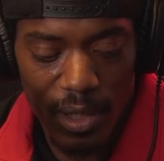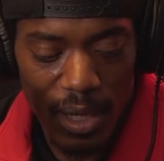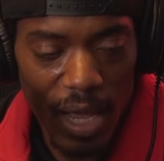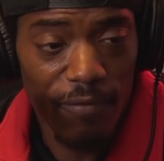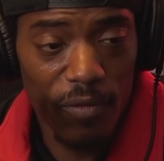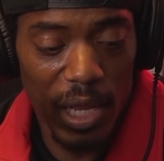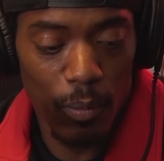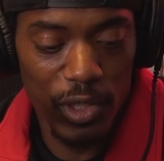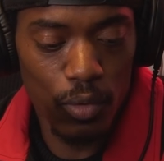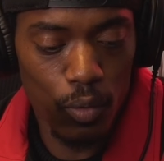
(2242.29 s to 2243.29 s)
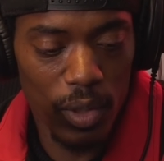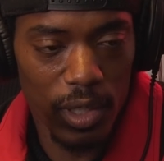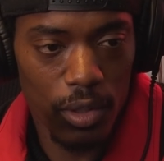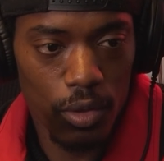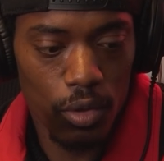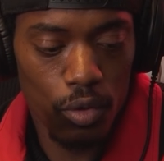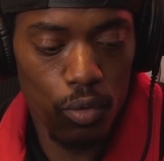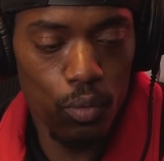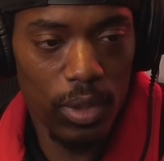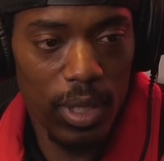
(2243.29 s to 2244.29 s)
I feel like when you call it
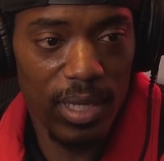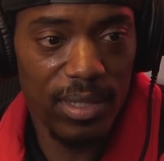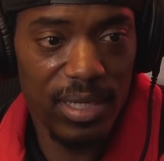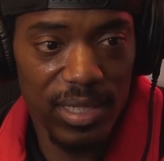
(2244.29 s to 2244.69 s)
UK